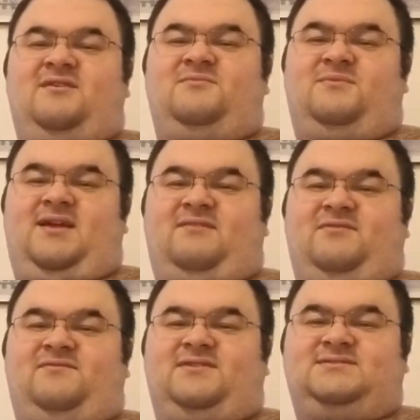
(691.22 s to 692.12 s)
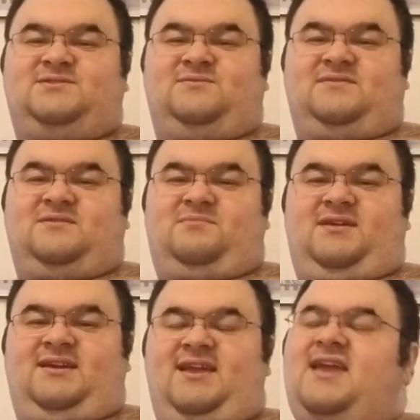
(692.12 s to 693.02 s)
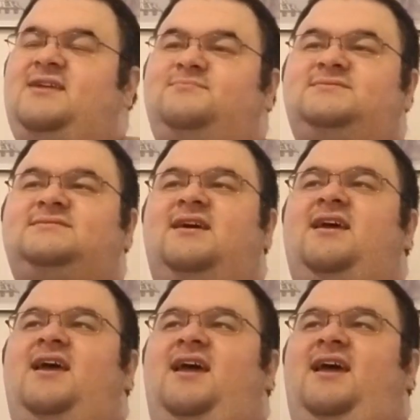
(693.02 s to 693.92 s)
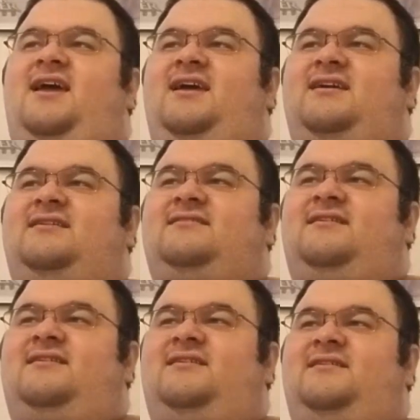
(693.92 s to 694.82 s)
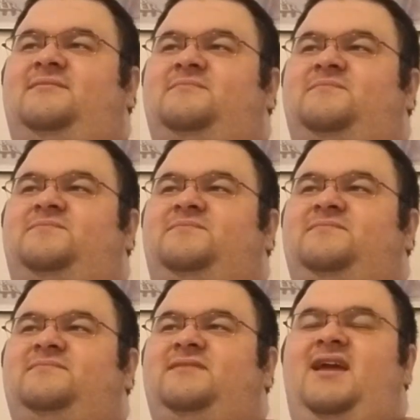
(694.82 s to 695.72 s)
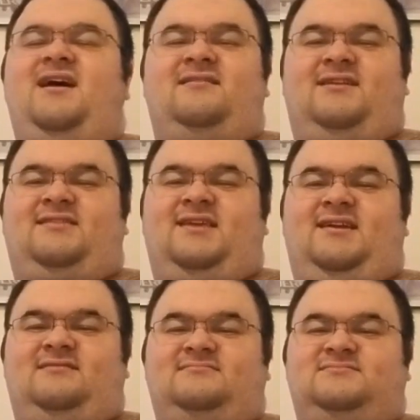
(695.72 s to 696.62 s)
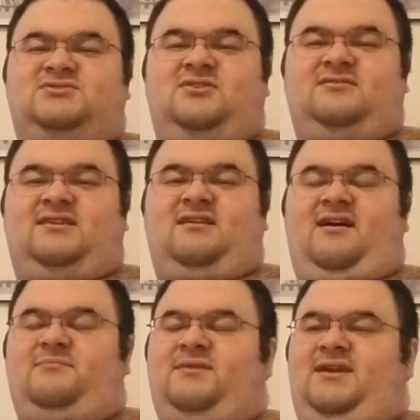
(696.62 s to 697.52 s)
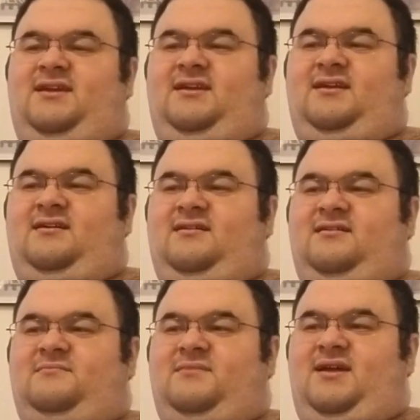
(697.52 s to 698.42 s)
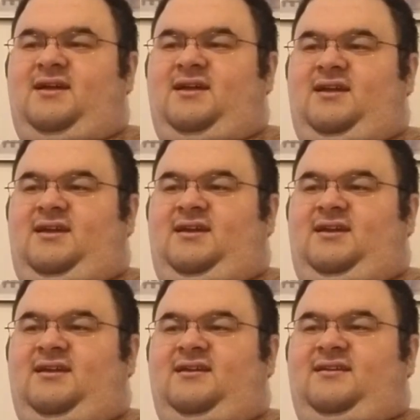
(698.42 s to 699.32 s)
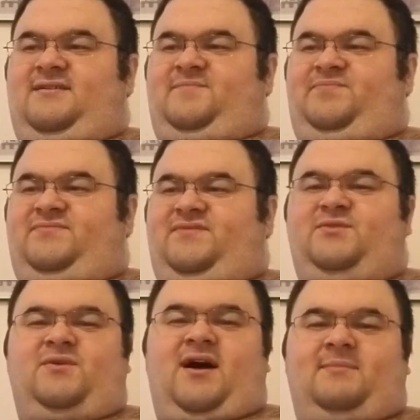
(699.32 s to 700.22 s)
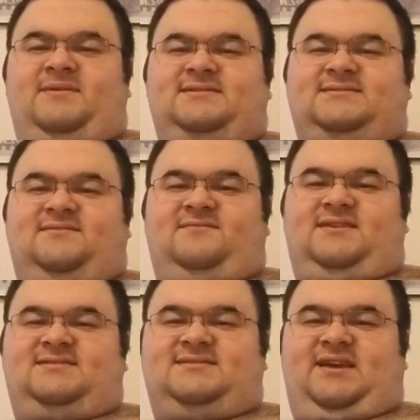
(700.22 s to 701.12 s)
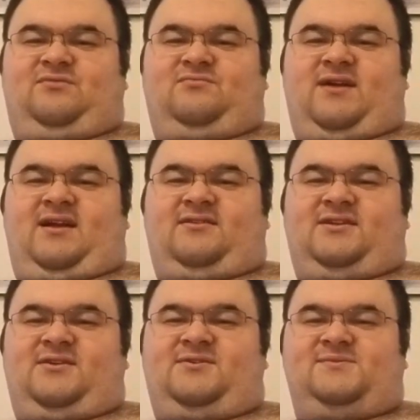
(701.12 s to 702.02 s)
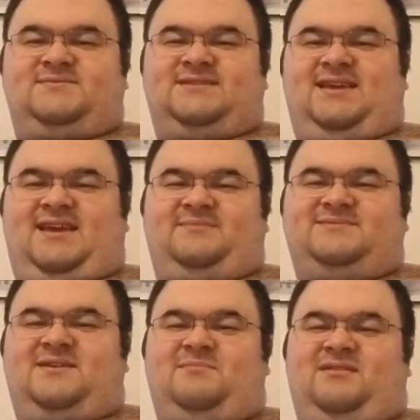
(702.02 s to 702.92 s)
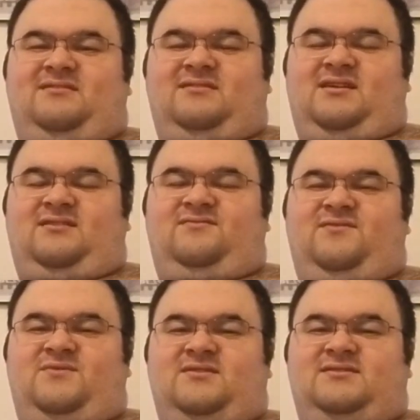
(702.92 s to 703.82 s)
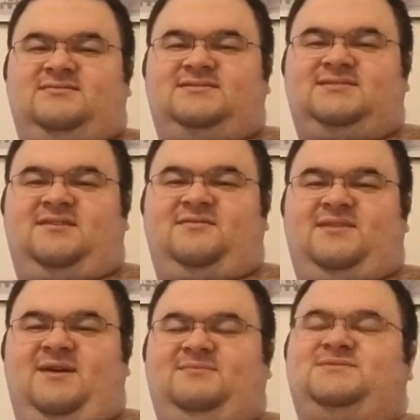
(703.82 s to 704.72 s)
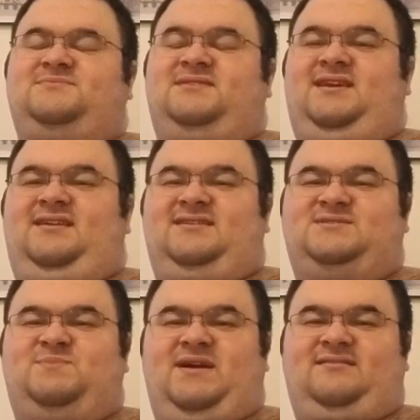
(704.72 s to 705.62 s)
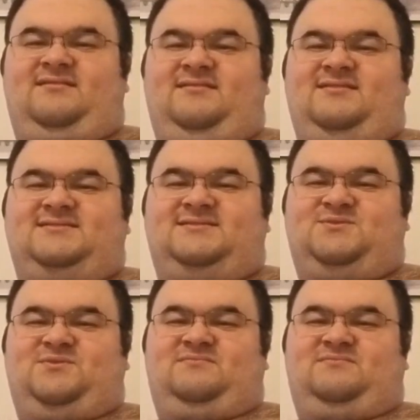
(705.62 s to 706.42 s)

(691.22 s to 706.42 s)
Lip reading: when we have our friends over to play games. And yeah, and then Charlie got me a 2 copies of these like rare Yakuza games I've been looking for. So that was really unexpected because they're